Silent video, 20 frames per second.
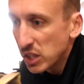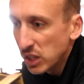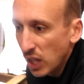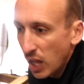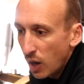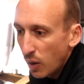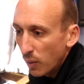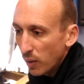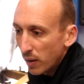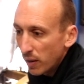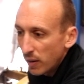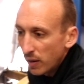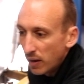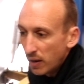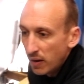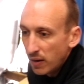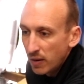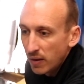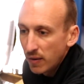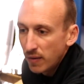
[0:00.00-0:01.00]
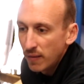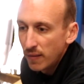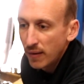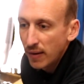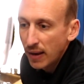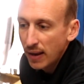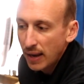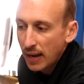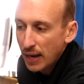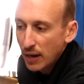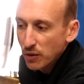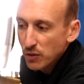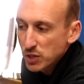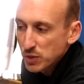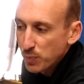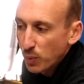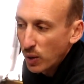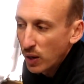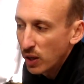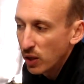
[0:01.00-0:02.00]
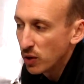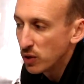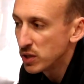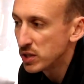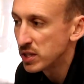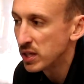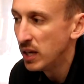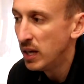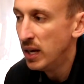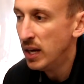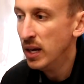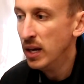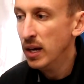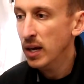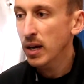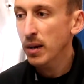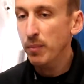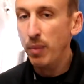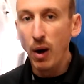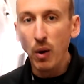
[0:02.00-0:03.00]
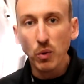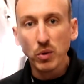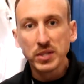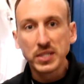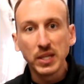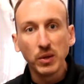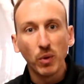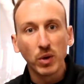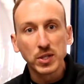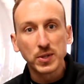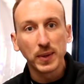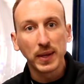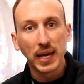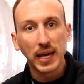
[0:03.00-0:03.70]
lower air spoilers, but we'll see once we